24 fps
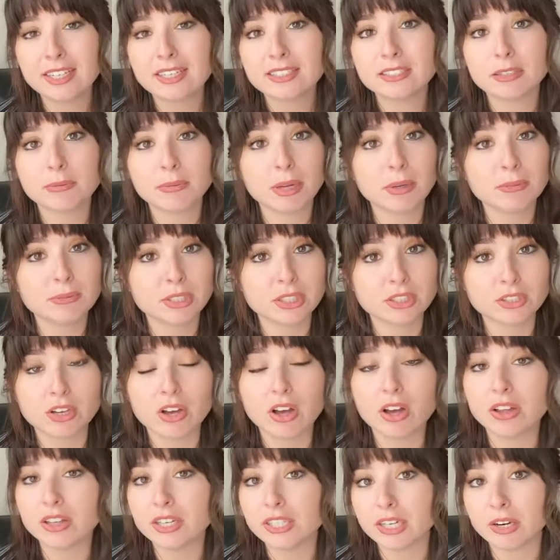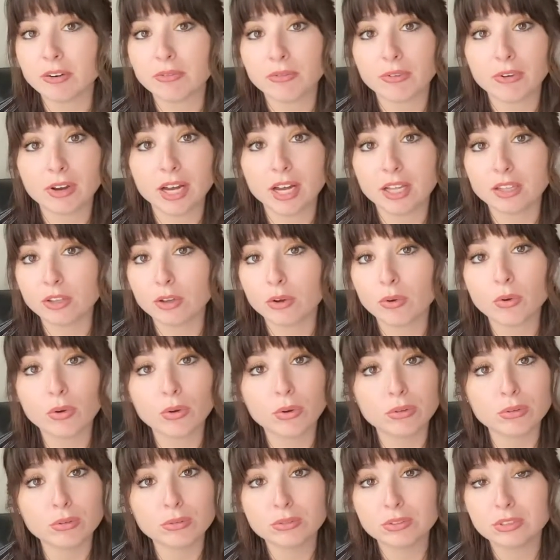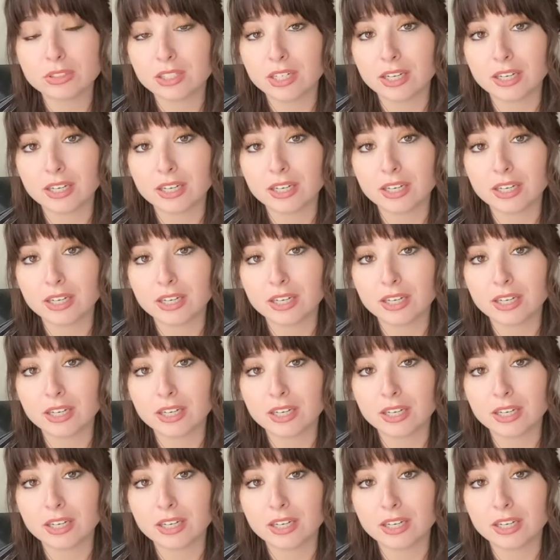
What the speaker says: Sometimes it's calling a local,